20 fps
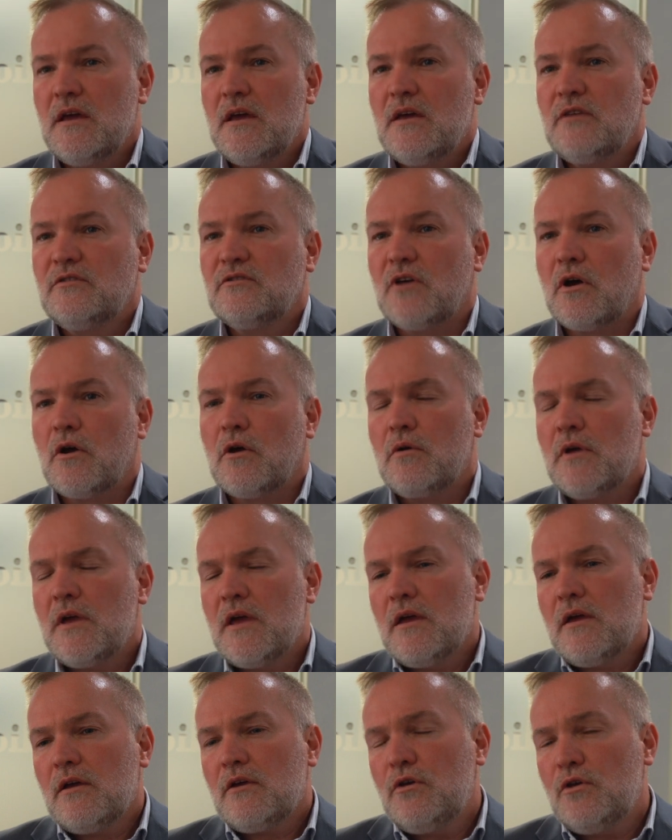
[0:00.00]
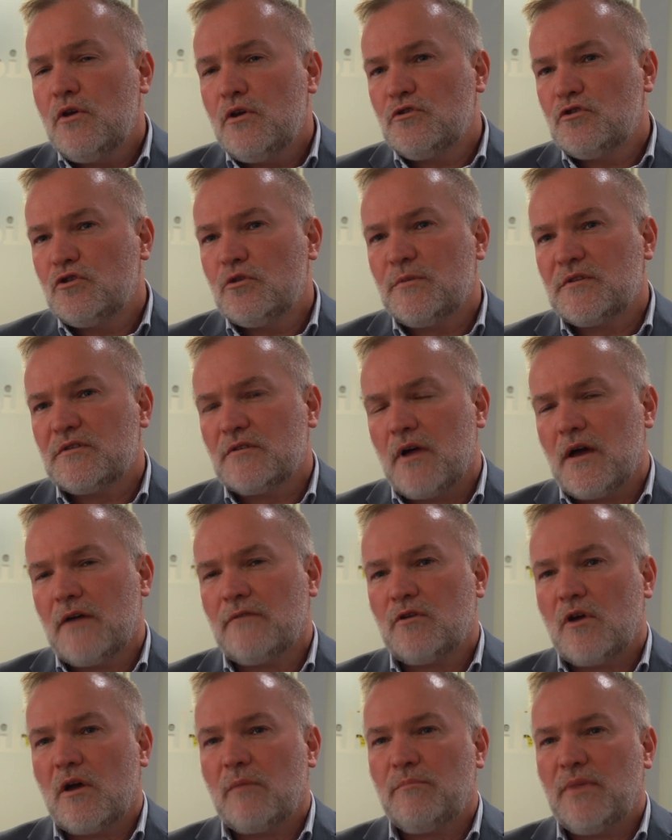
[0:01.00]
So Q Super's
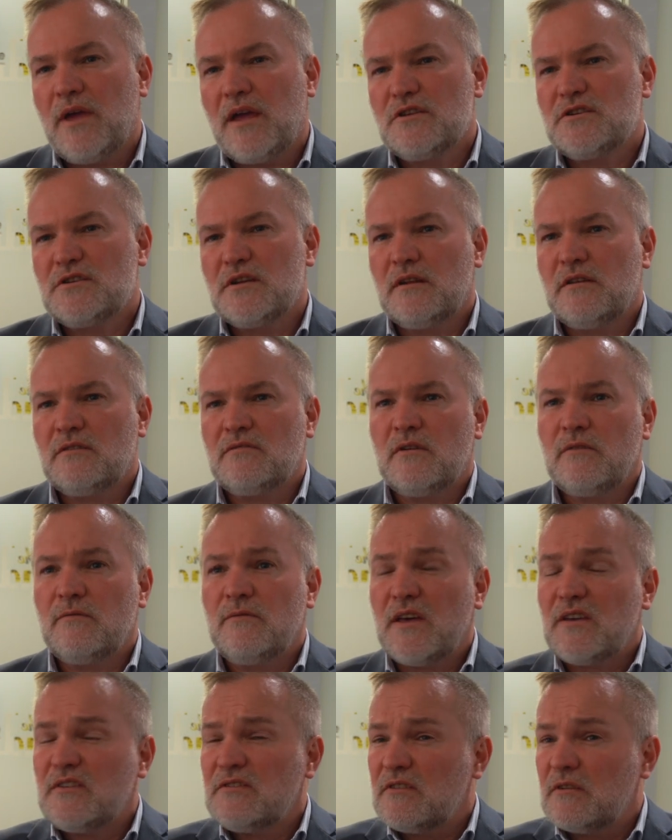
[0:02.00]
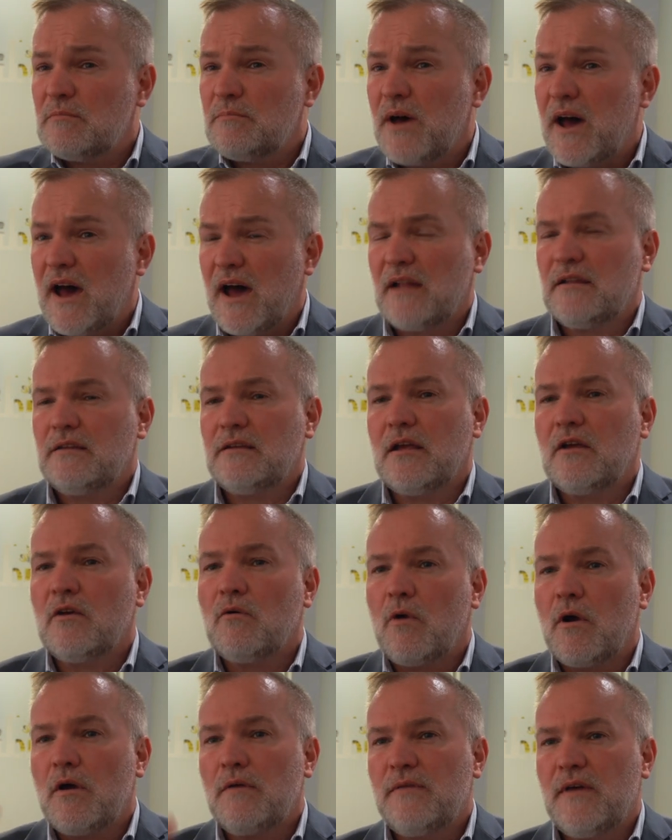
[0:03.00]
Lifetime Pension is invested partly in
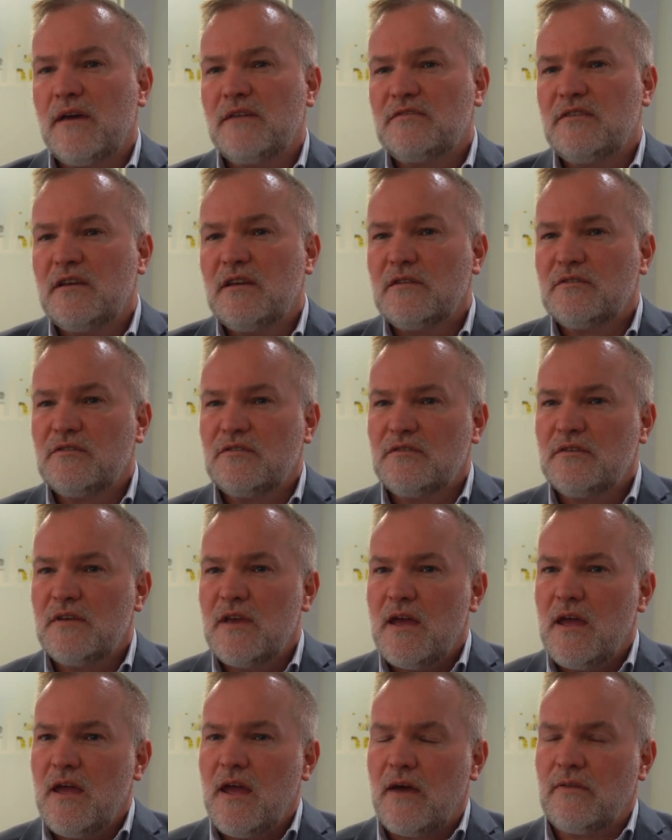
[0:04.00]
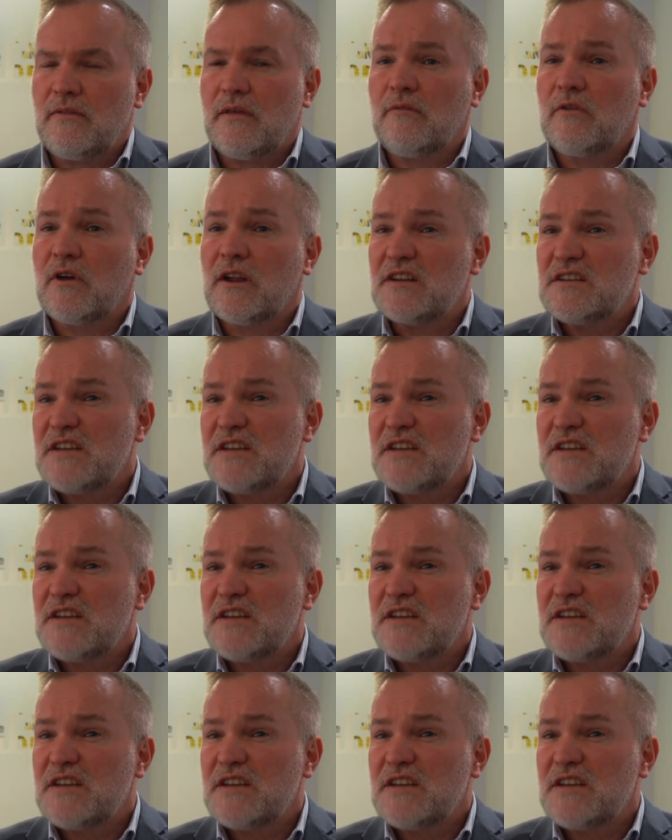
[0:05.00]
growth assets, and they've got a